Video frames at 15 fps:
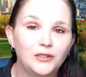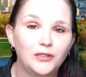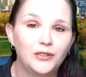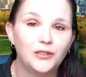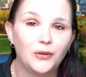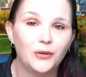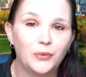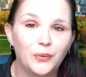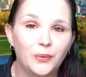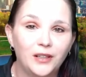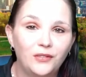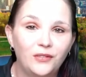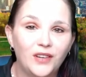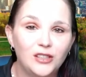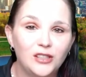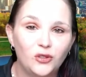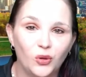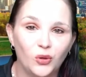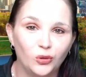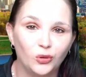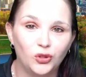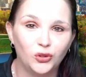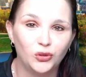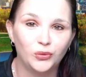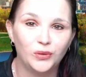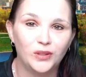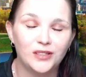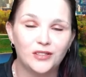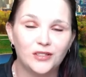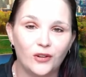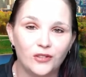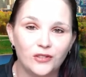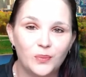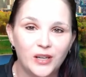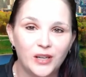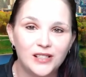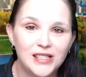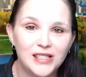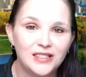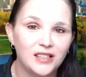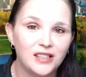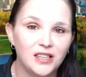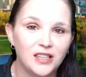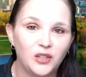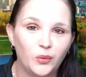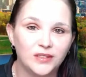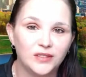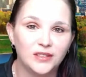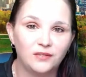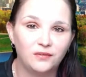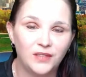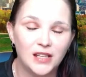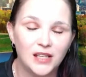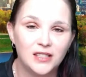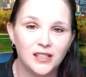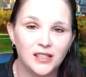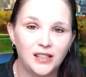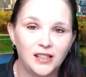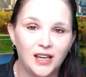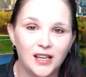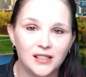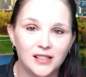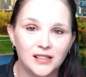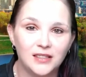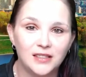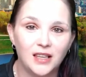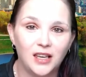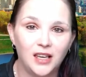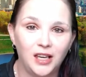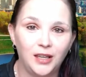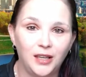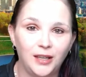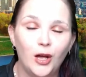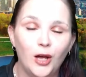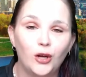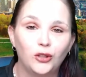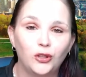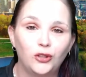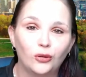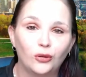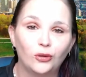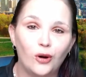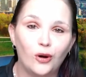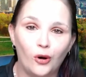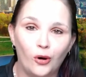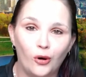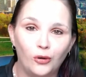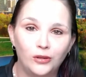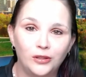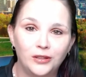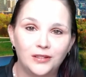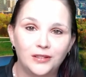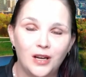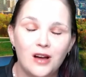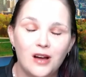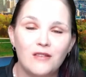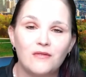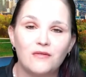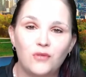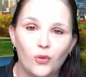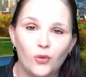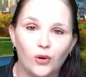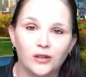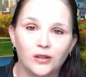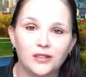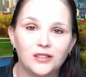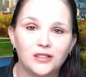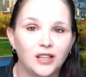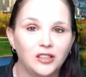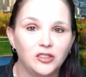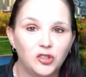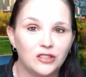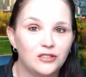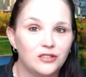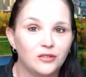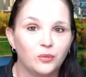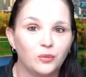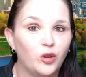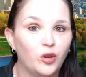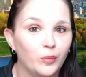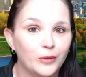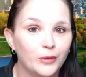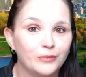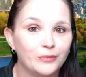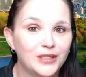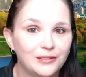So, what if I told you Salisbury steak was invented as a cure-all for digestive problems?